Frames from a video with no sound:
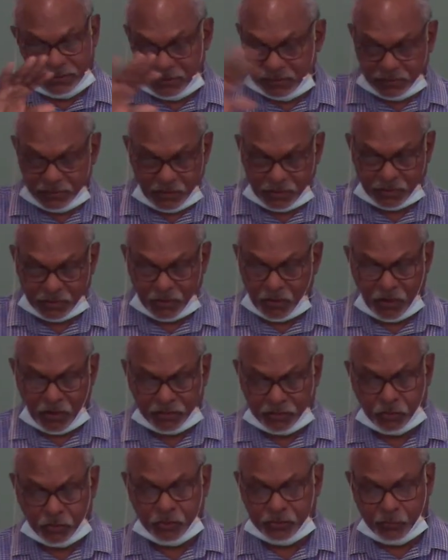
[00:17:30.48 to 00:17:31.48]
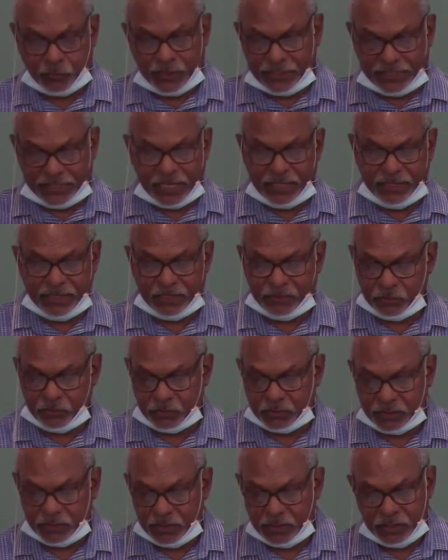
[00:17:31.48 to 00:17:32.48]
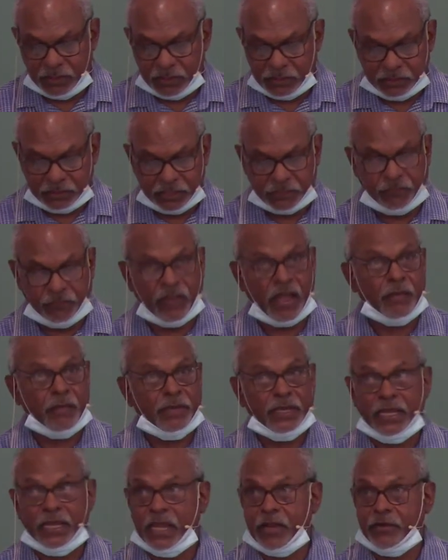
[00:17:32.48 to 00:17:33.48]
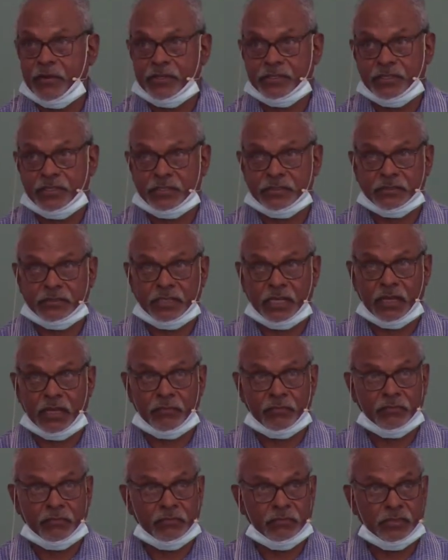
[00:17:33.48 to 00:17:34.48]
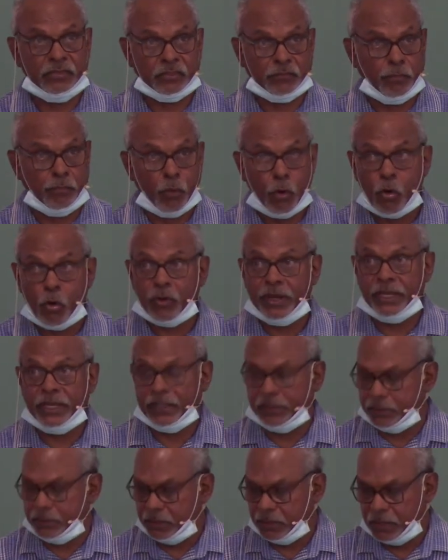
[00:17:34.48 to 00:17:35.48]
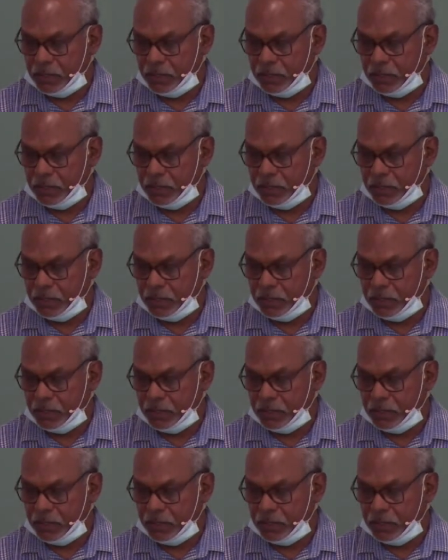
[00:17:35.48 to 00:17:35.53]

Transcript: like I thought, went down there and thought, this farming area is just boring and,